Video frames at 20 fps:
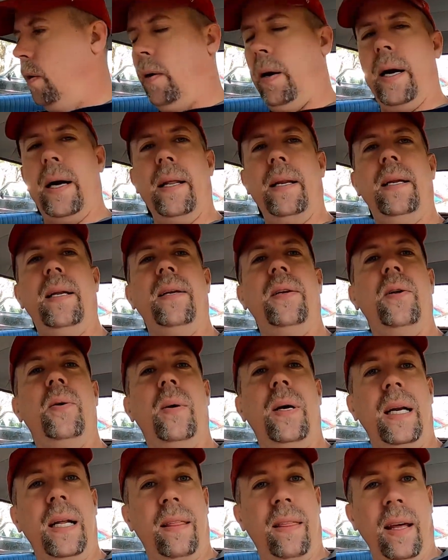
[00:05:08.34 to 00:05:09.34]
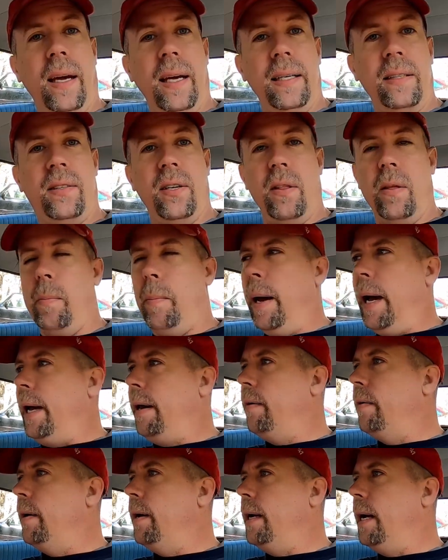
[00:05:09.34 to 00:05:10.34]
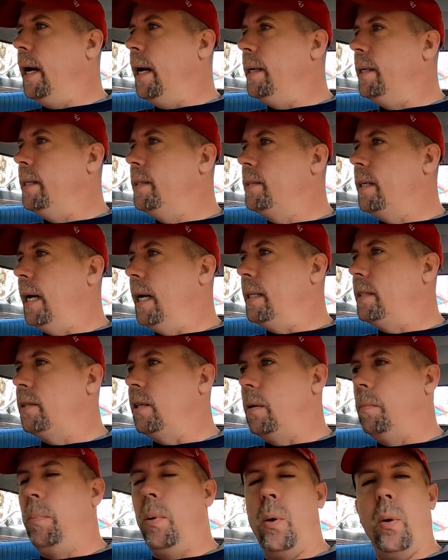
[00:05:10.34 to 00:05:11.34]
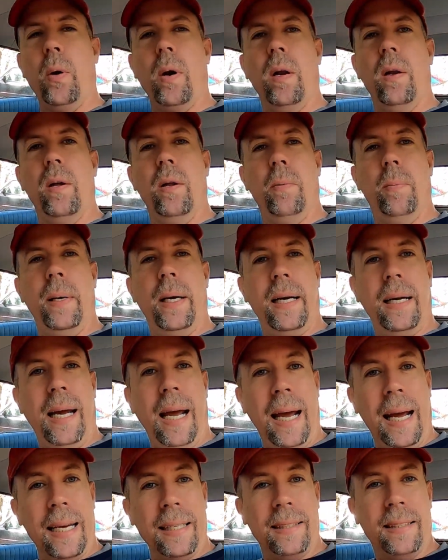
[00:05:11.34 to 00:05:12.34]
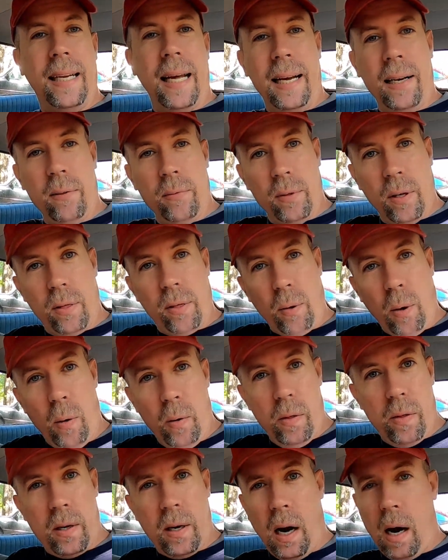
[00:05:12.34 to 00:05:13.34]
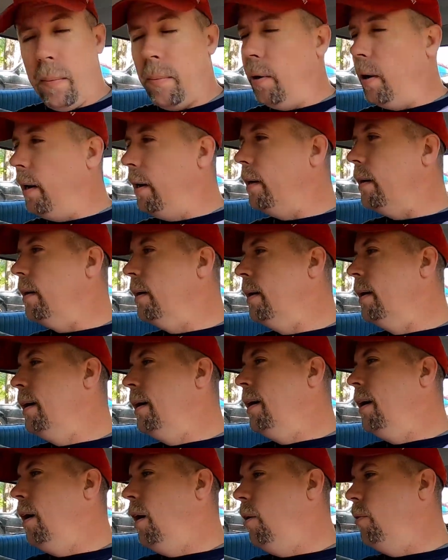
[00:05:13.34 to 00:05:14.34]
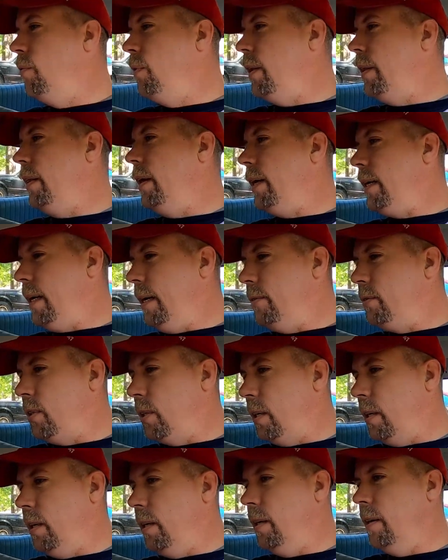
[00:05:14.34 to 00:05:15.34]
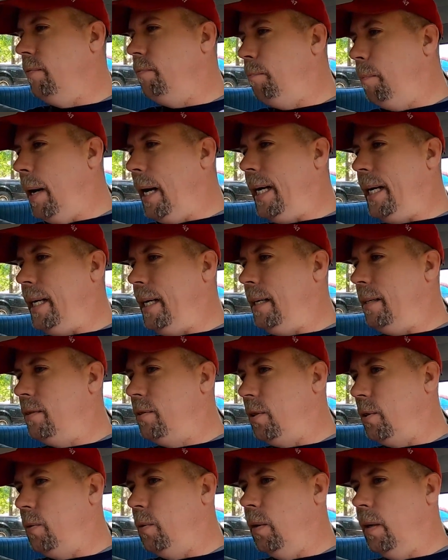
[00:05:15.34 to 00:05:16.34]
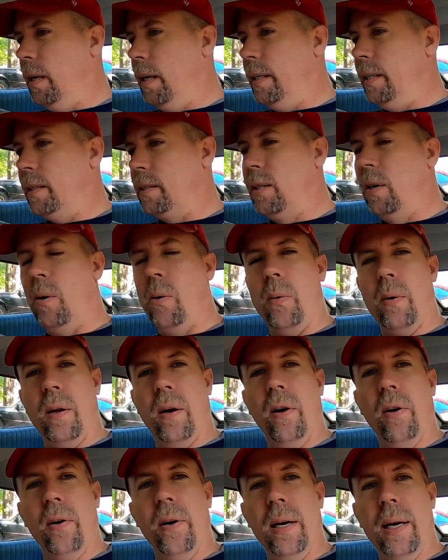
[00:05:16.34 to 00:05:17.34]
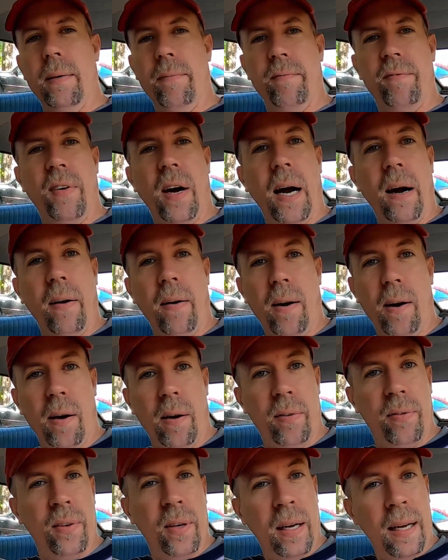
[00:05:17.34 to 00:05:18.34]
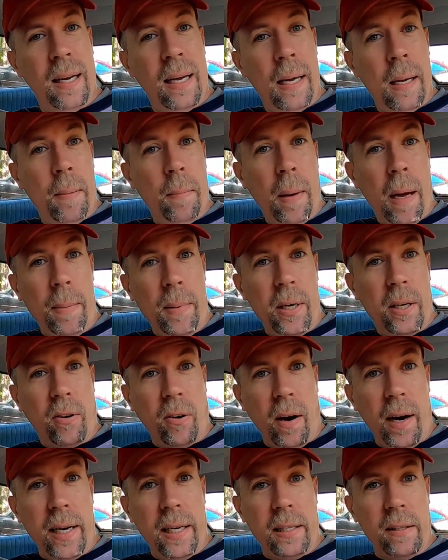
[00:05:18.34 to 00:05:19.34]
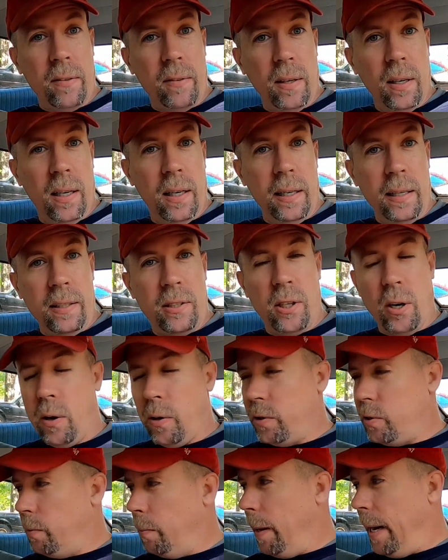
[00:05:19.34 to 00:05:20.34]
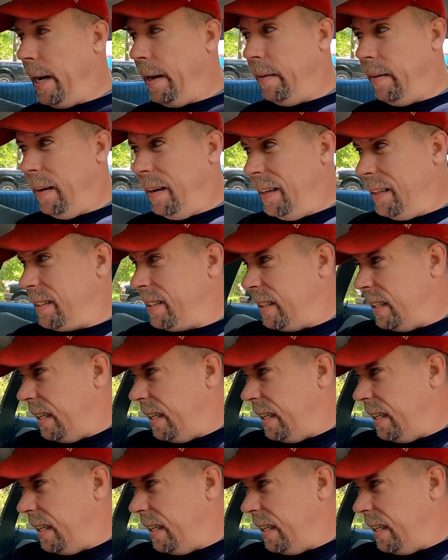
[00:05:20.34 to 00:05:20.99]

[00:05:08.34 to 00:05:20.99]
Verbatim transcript: All right, I didn't do anything to the battery. I just actually poured a little bit of gas down the throat of the carburetor. Hopefully that gives it enough bang to uh, just go on and hurry up and fire off. Maybe crank and run and charge the battery. Let's